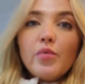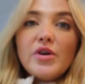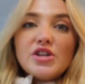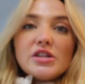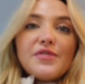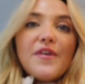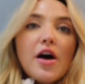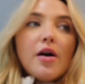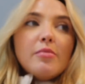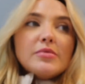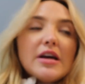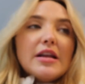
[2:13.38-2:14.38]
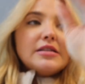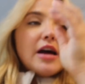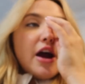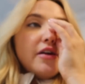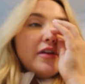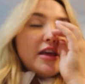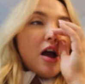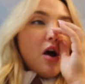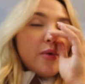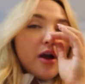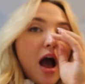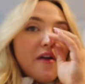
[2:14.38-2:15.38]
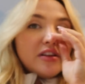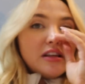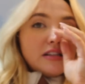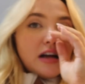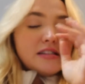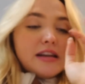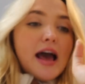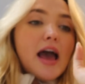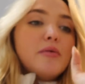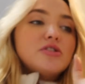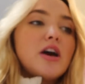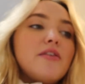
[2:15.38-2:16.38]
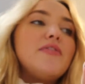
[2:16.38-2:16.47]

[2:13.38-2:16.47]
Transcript: We just filmed an entire video. We got everything done today, which I